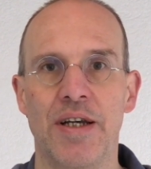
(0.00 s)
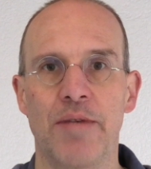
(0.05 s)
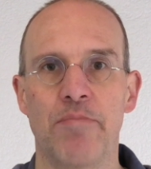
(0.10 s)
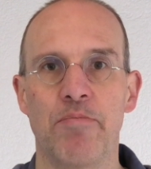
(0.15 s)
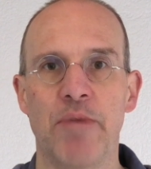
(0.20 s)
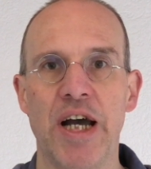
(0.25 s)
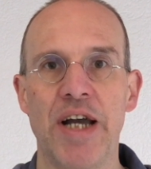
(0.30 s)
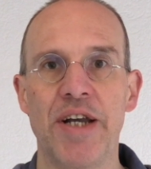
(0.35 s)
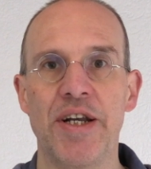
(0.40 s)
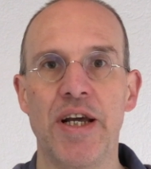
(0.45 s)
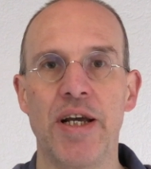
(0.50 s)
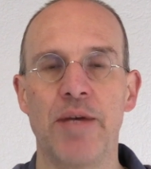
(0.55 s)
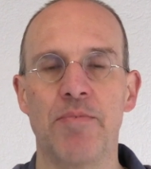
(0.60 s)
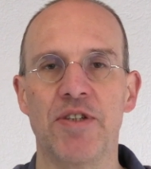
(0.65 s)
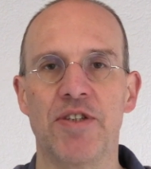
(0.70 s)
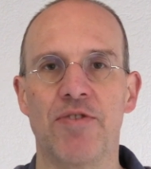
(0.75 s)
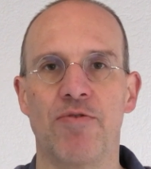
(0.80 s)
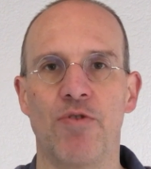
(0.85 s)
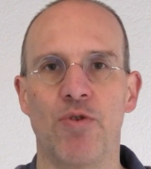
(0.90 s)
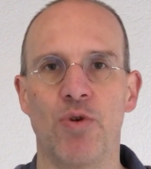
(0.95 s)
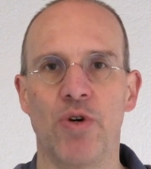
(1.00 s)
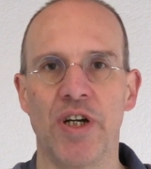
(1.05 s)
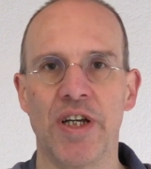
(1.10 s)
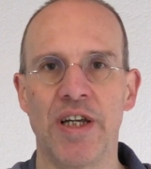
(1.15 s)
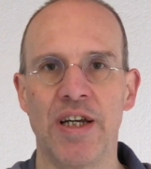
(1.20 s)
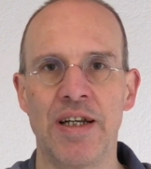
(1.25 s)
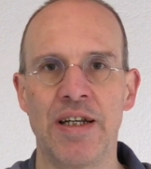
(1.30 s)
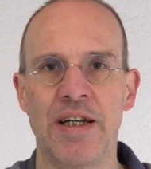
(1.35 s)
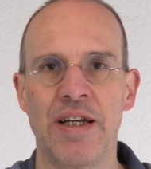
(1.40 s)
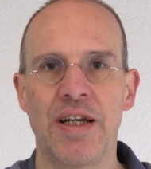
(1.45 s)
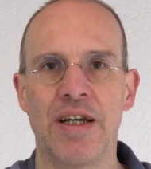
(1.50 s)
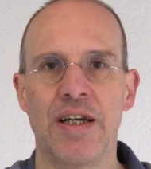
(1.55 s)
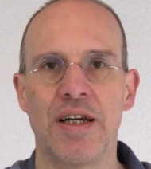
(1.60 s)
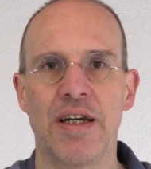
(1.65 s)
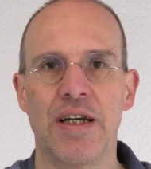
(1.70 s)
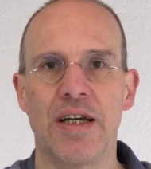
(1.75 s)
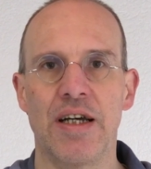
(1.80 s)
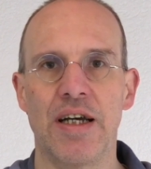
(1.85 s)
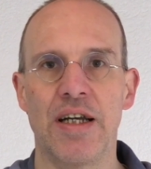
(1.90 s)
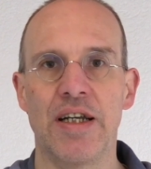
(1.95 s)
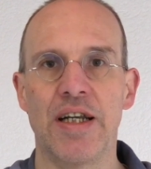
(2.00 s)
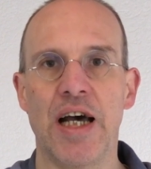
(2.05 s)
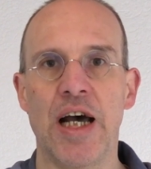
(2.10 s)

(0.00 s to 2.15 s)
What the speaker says: My name is Florian, and